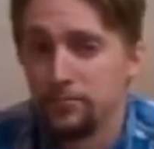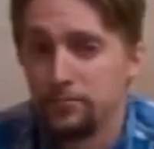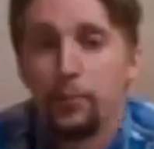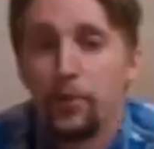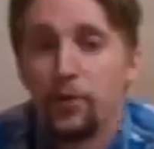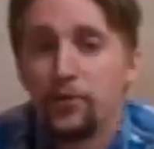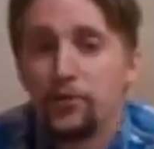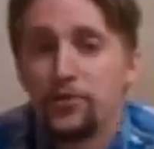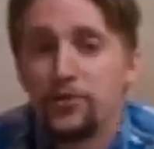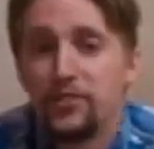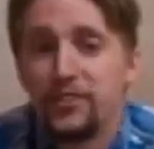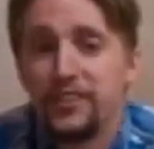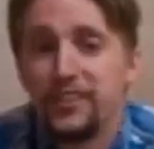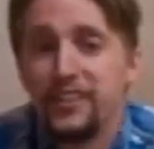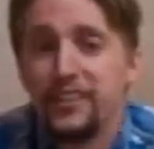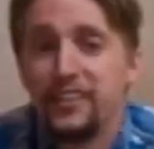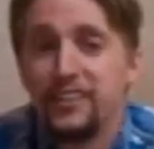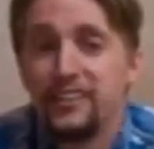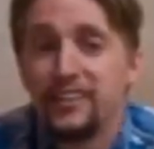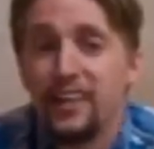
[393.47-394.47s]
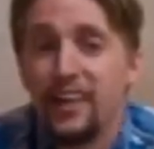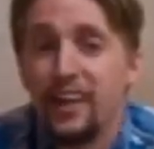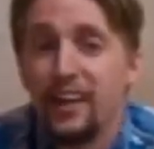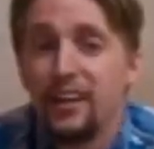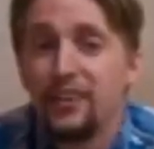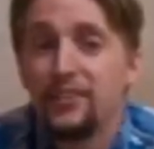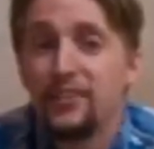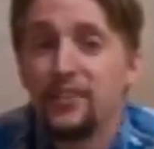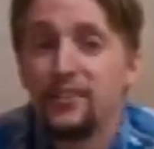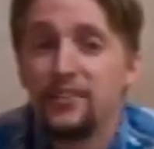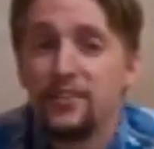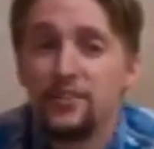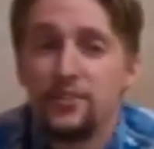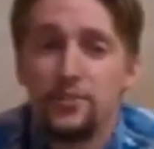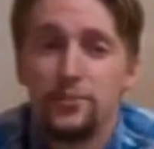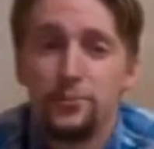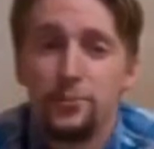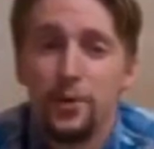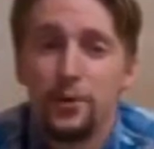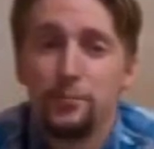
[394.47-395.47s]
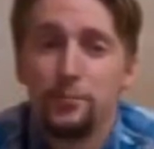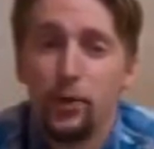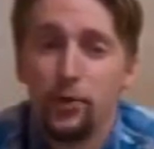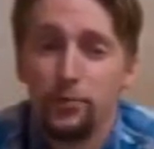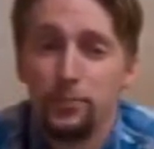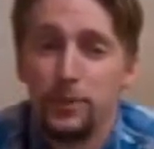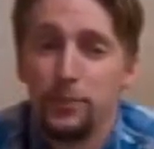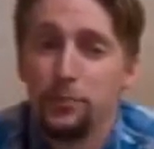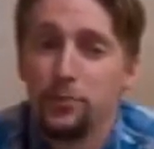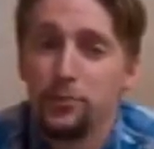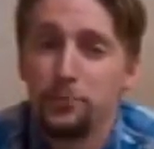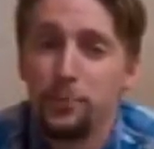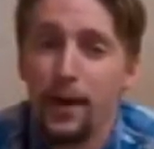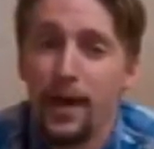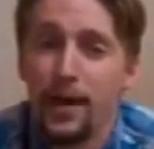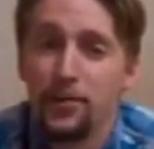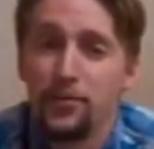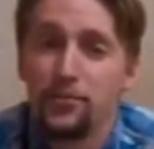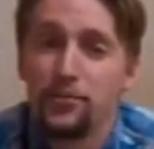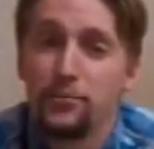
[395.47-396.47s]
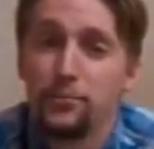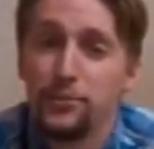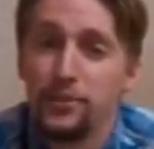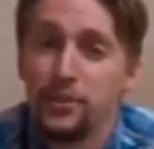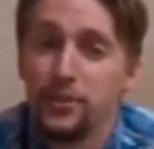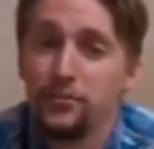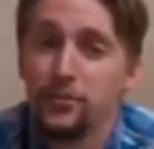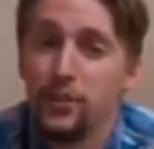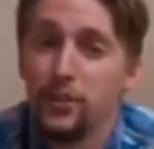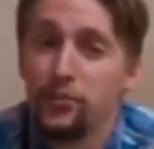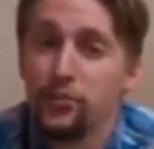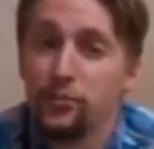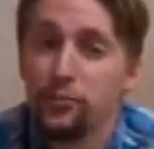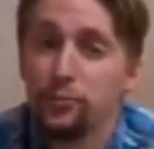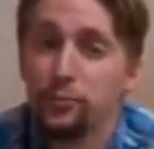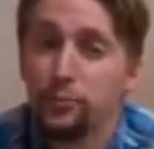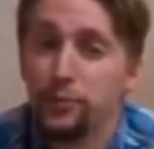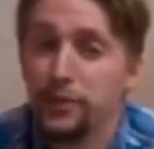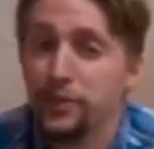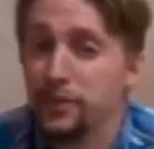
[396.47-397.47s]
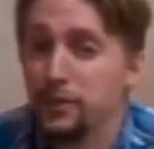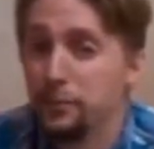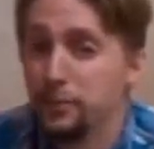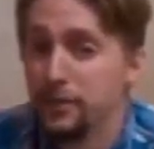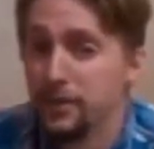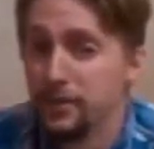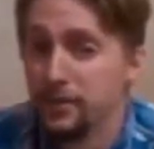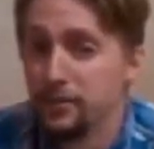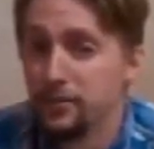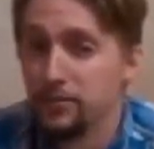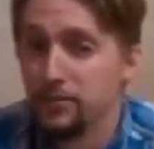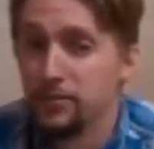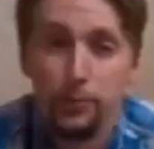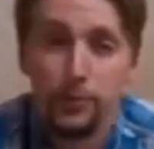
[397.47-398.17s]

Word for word: Personally, I think this is where most people's passion with aviation really begins,